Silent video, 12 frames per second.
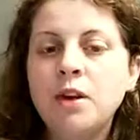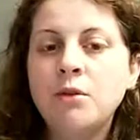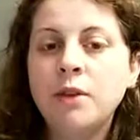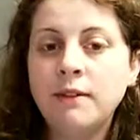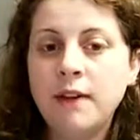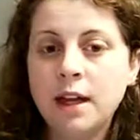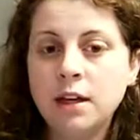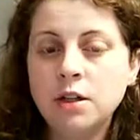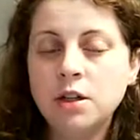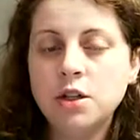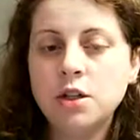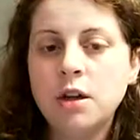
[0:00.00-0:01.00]

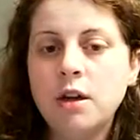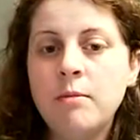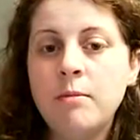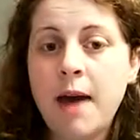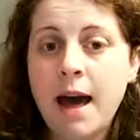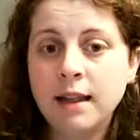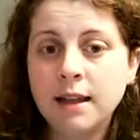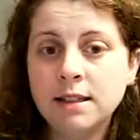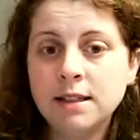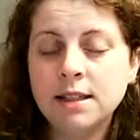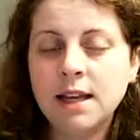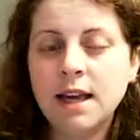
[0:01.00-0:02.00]
Revenge,
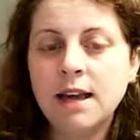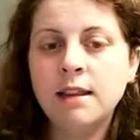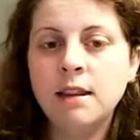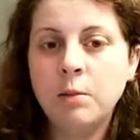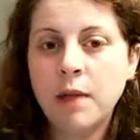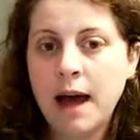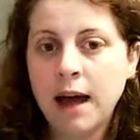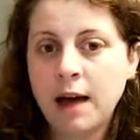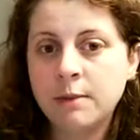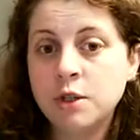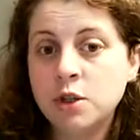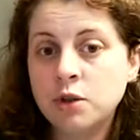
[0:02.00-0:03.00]
Malice, and then the Black
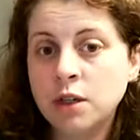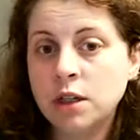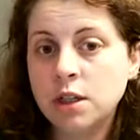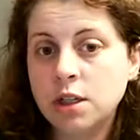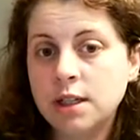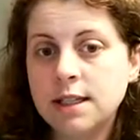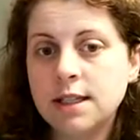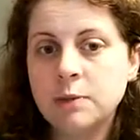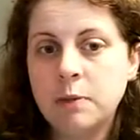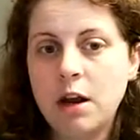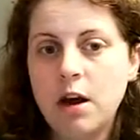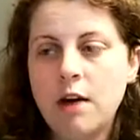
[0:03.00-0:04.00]
Ops trilogy is a
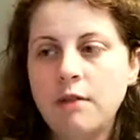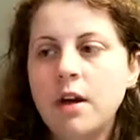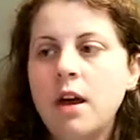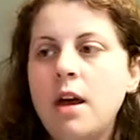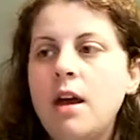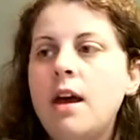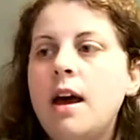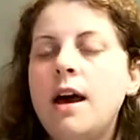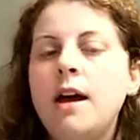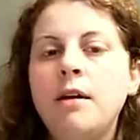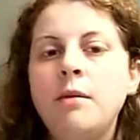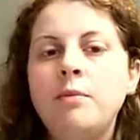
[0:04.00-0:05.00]
spin-off.
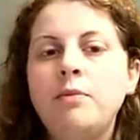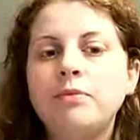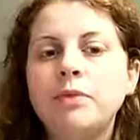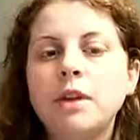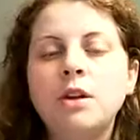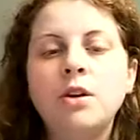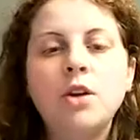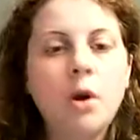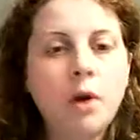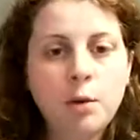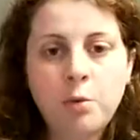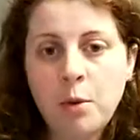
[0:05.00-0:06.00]
No
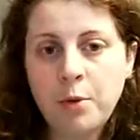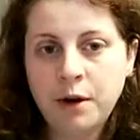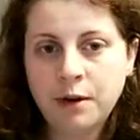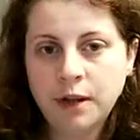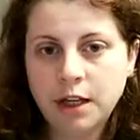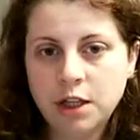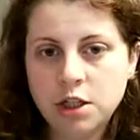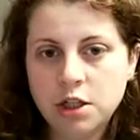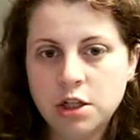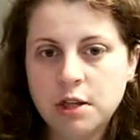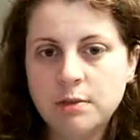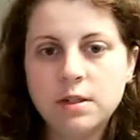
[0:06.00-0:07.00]
inappropriate
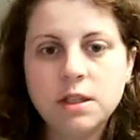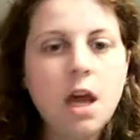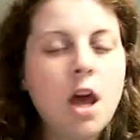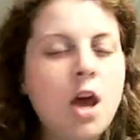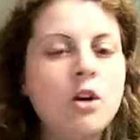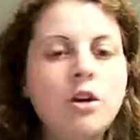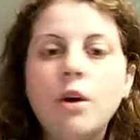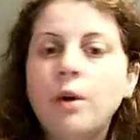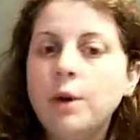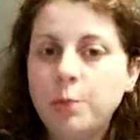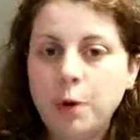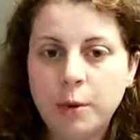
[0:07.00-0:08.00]
relationships, no
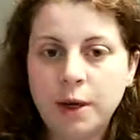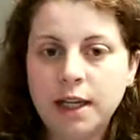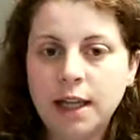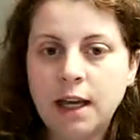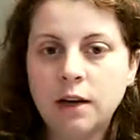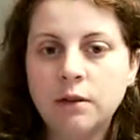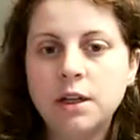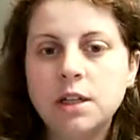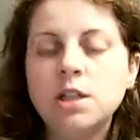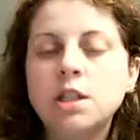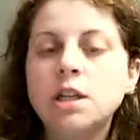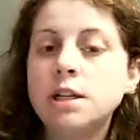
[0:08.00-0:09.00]
inappropriate
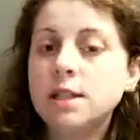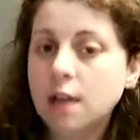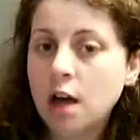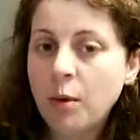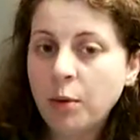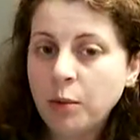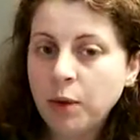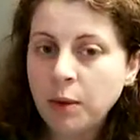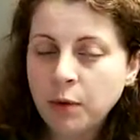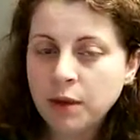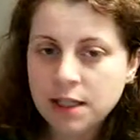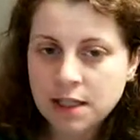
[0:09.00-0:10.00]
language. There is a couple
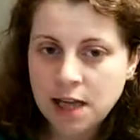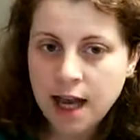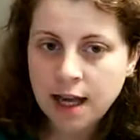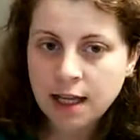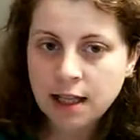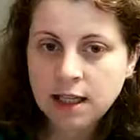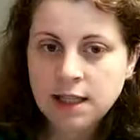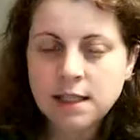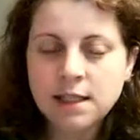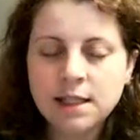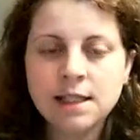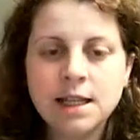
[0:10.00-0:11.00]
people that die in
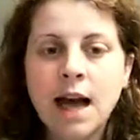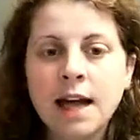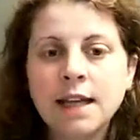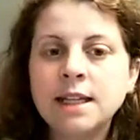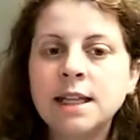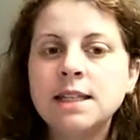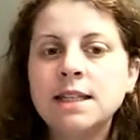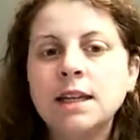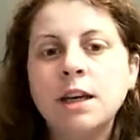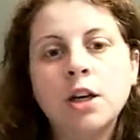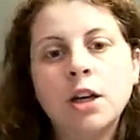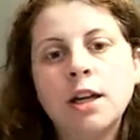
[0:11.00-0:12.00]
these and it's high
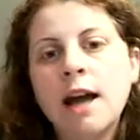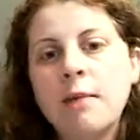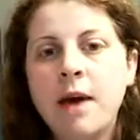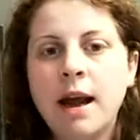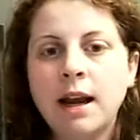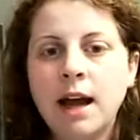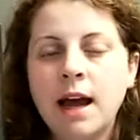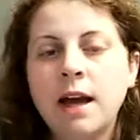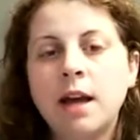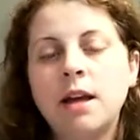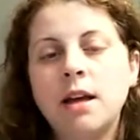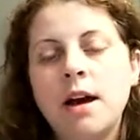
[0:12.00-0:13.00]
intensity, good guy, bad
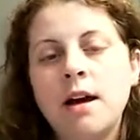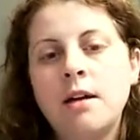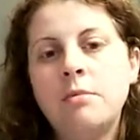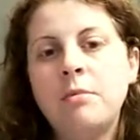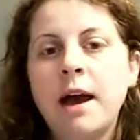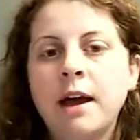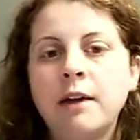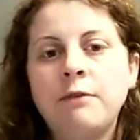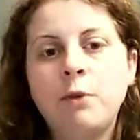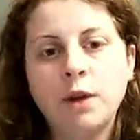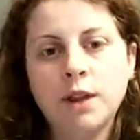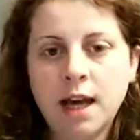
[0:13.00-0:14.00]
guy, back and
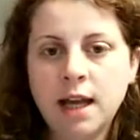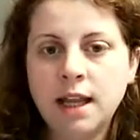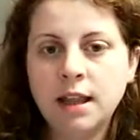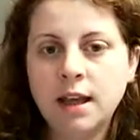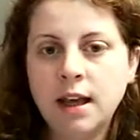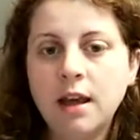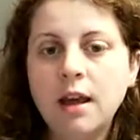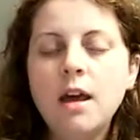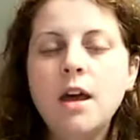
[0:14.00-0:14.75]
forth kind of thing.